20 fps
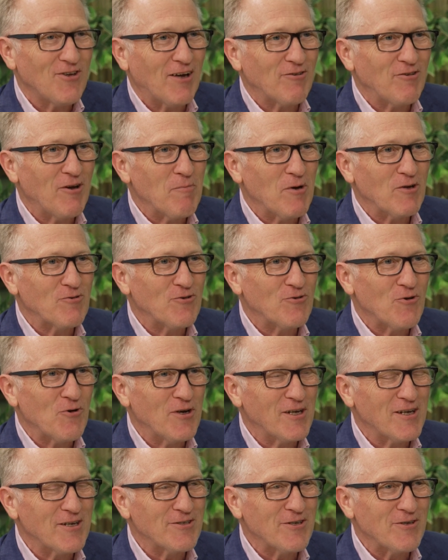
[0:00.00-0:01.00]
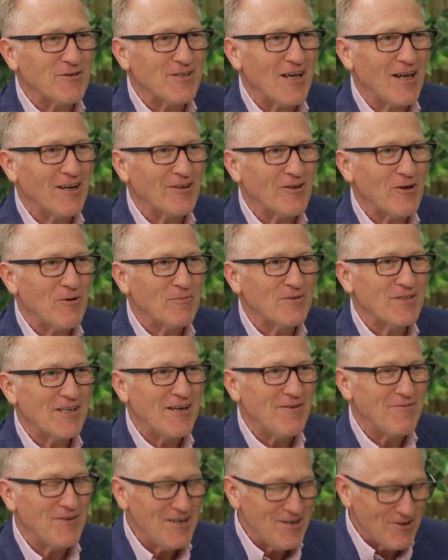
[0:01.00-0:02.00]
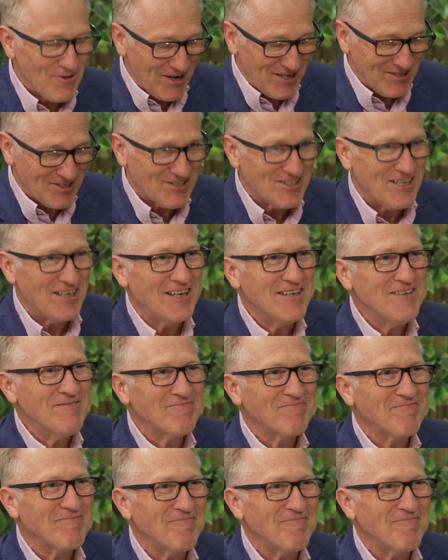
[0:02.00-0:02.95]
thanks very much for joining us on TelecomTV. Great to see you.